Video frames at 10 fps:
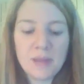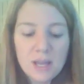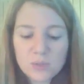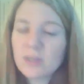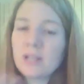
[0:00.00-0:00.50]

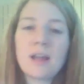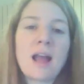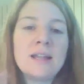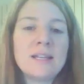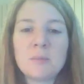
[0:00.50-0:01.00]
So
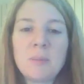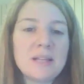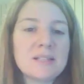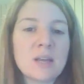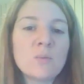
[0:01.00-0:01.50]
it
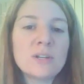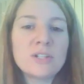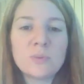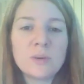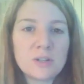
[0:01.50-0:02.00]
depends on
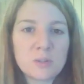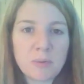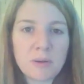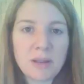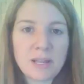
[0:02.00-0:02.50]
when your
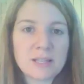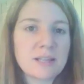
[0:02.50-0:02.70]
spring break is.